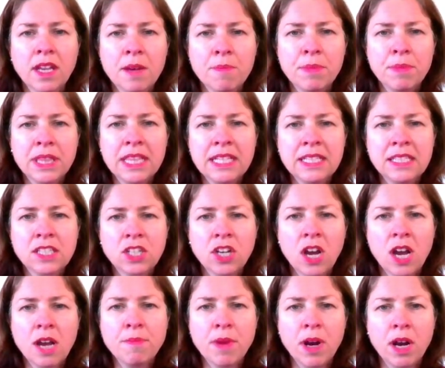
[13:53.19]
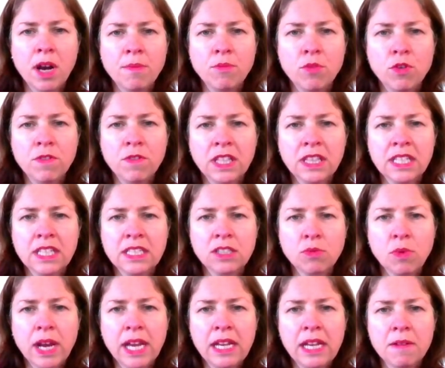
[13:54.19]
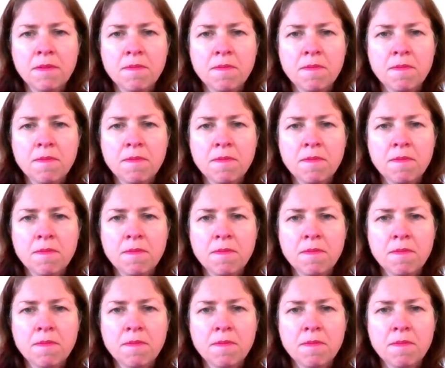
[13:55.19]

but this time I'm moving this way.